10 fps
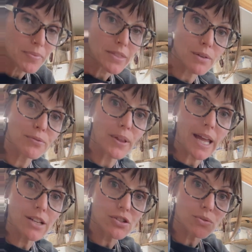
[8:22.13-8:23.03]
The
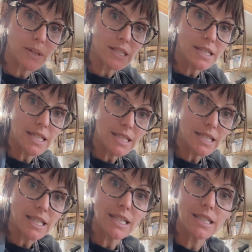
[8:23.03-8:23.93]
flange is what sits
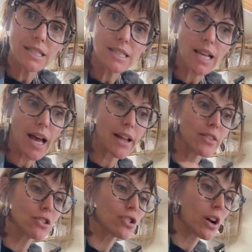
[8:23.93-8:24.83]
inside
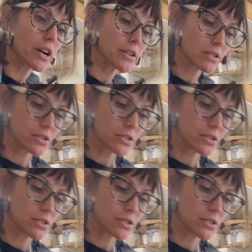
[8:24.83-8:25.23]
the jar.